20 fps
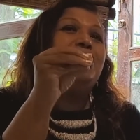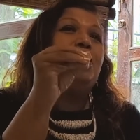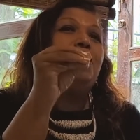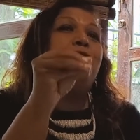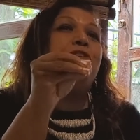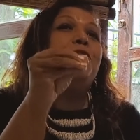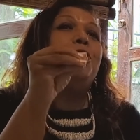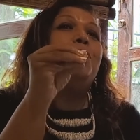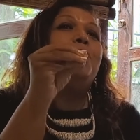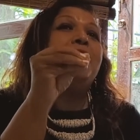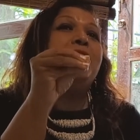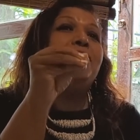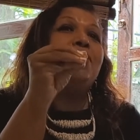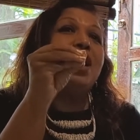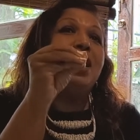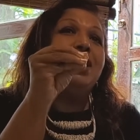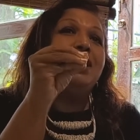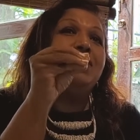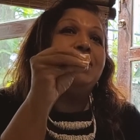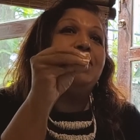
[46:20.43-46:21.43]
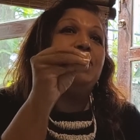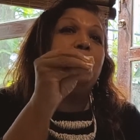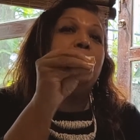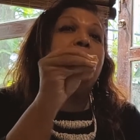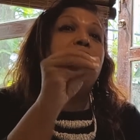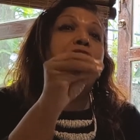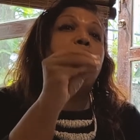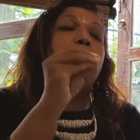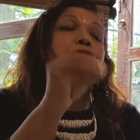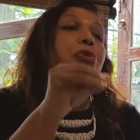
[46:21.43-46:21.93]
of human rights were
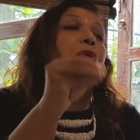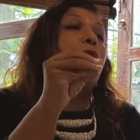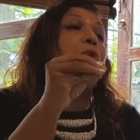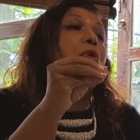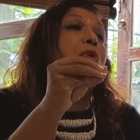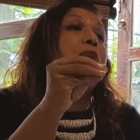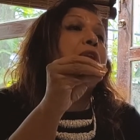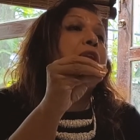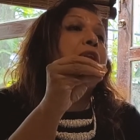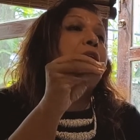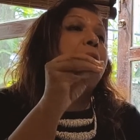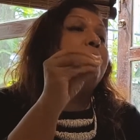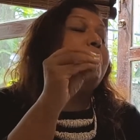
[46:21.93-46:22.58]
sown